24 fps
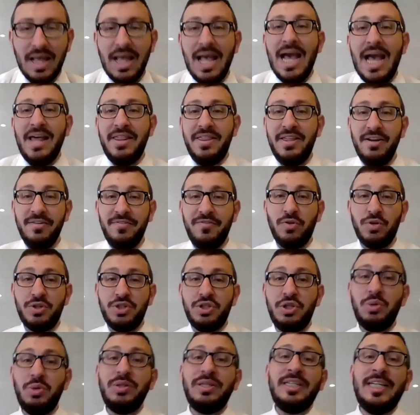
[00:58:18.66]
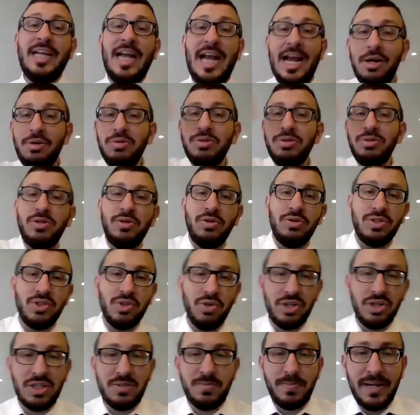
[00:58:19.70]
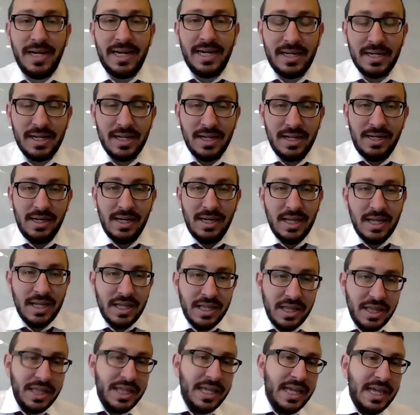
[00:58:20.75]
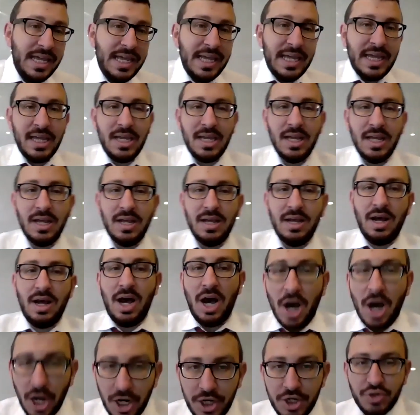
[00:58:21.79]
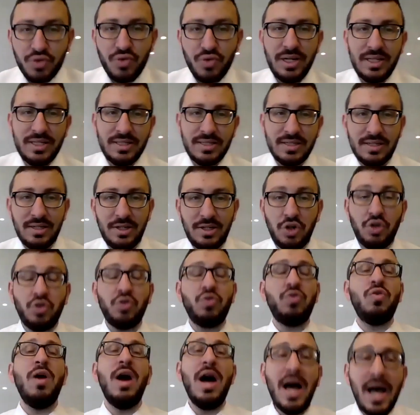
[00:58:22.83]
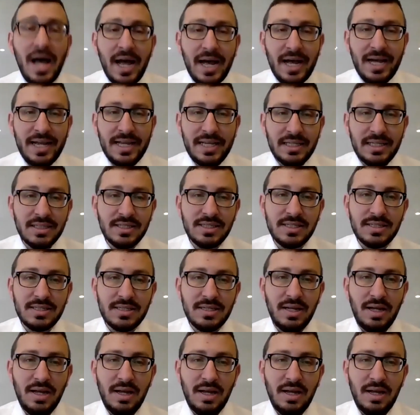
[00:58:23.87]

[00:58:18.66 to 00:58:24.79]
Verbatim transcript: And therefore, to counter, so to speak, the hundred cries